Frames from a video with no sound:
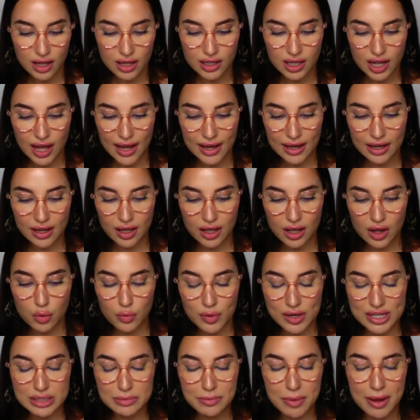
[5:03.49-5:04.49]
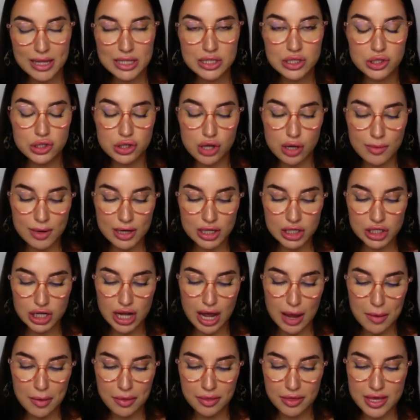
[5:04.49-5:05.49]
Like, we spend so much
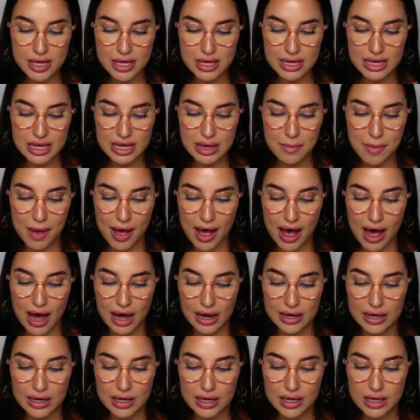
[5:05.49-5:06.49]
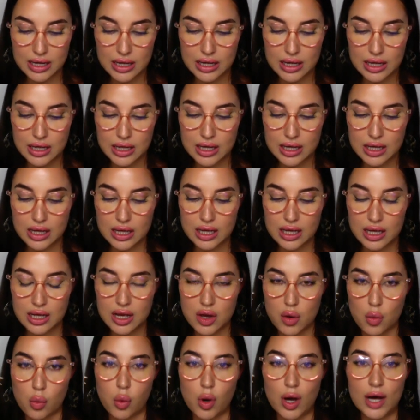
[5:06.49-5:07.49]
time thinking about
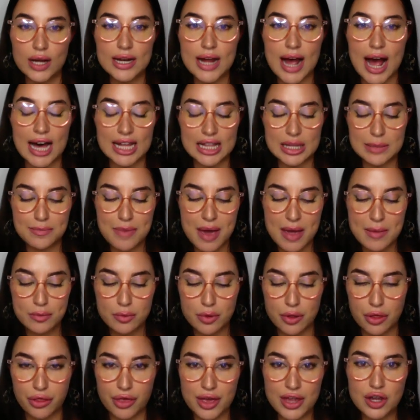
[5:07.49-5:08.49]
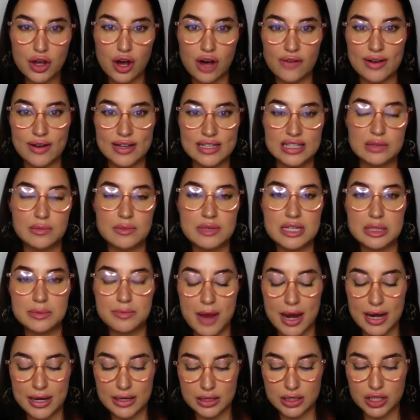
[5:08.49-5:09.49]
what other people think of us, and we
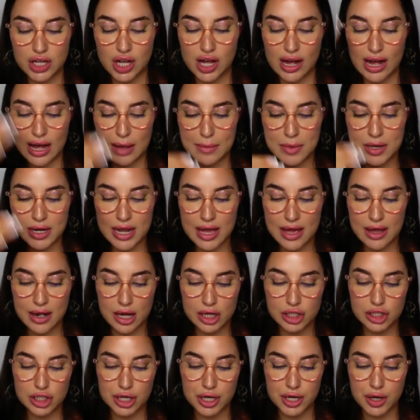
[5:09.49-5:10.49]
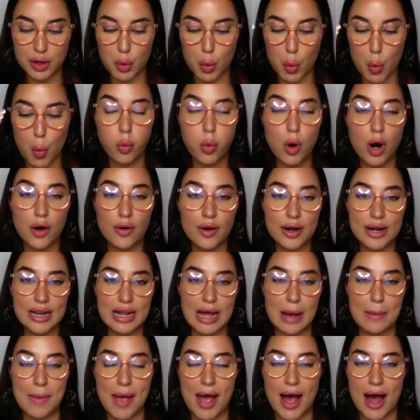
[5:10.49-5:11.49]
spend time and energy worrying
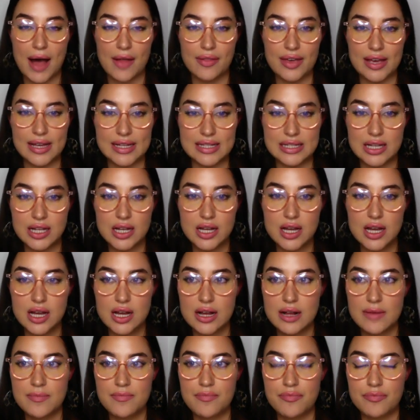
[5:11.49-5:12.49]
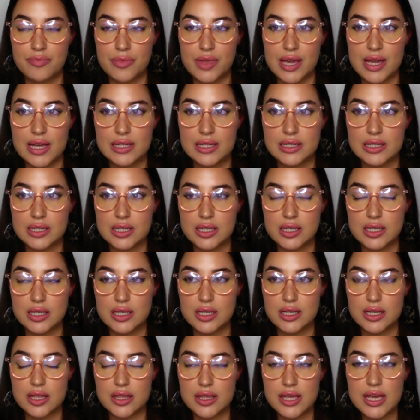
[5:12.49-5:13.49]
about these
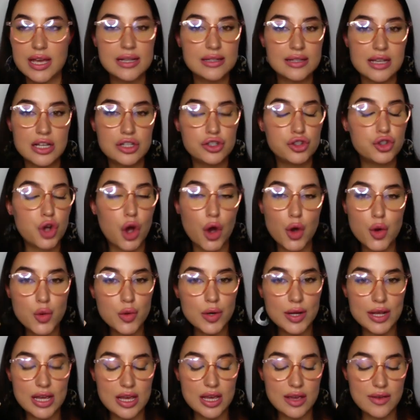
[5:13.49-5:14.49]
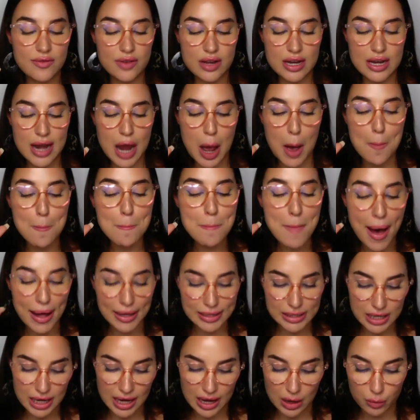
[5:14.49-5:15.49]
things that don't even
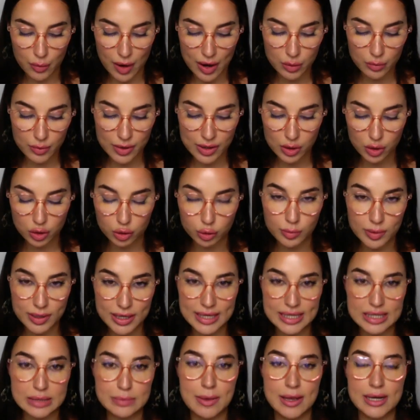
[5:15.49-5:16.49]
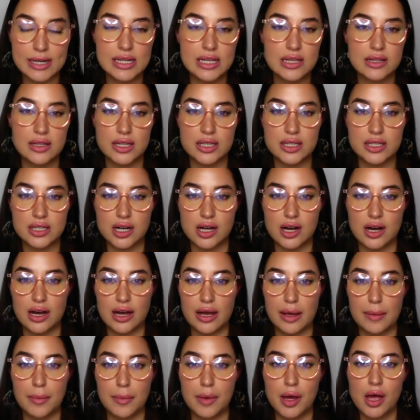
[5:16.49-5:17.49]
matter, when we could be spending this
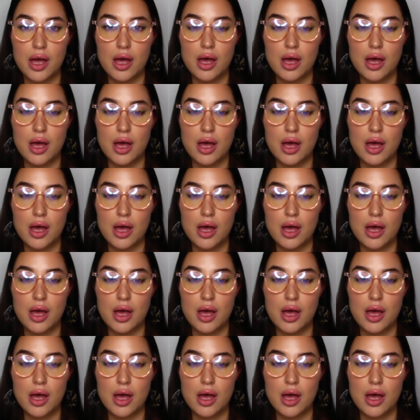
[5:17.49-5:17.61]
time